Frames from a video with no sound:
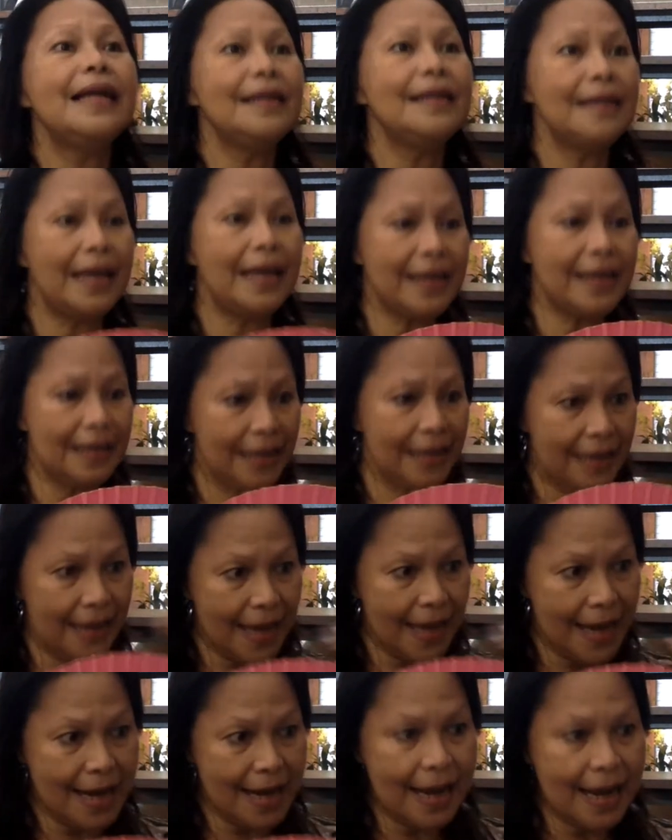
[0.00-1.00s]
Like
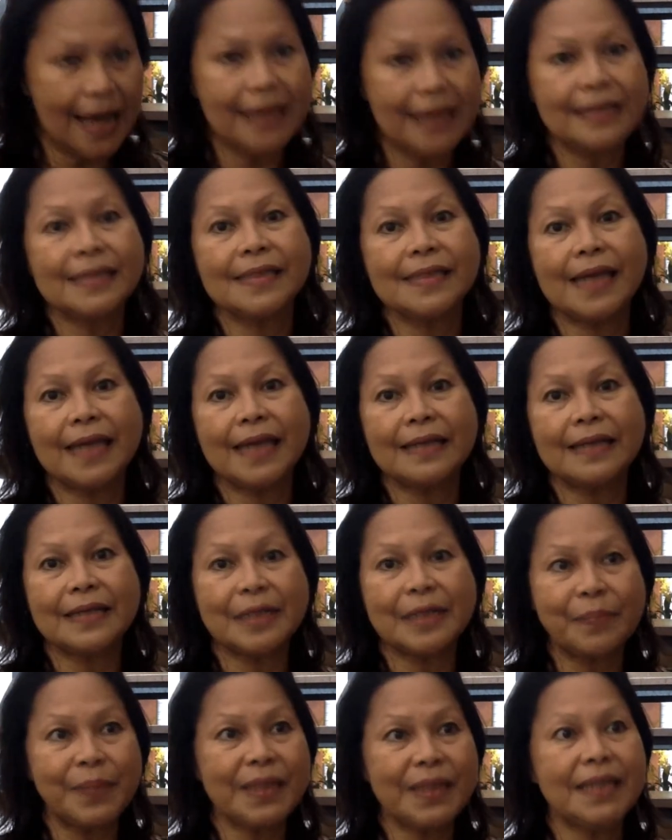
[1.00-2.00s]
again, I said
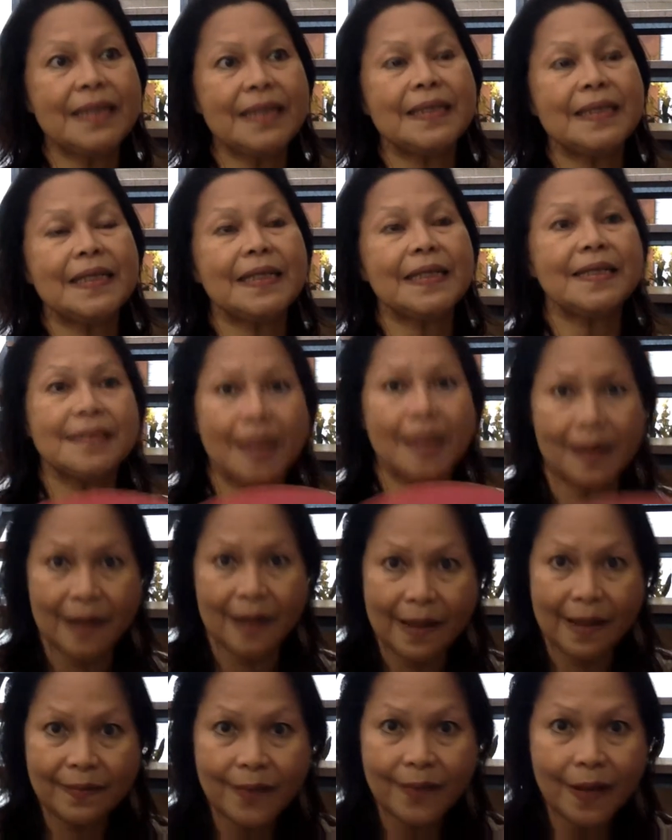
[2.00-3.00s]
repeatedly,
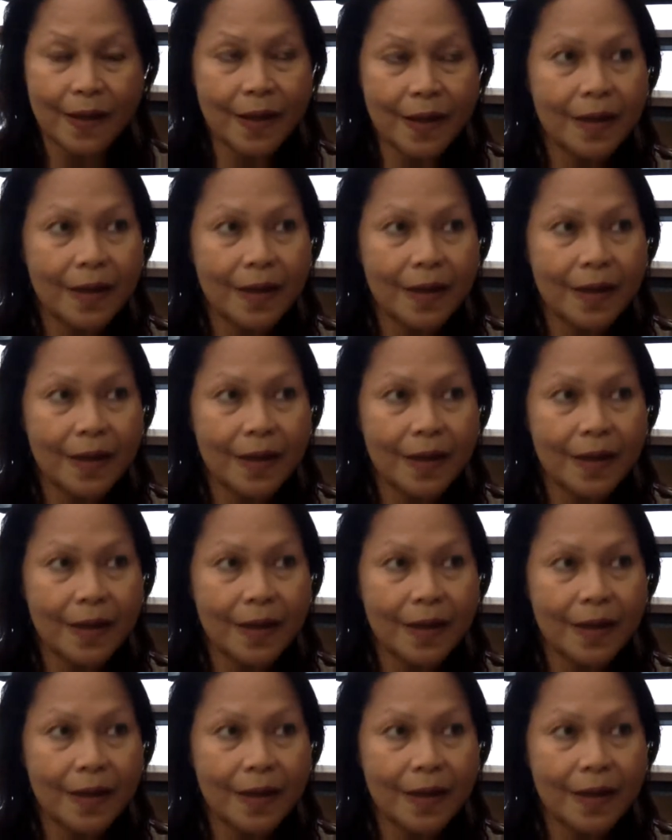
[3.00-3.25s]
surrender.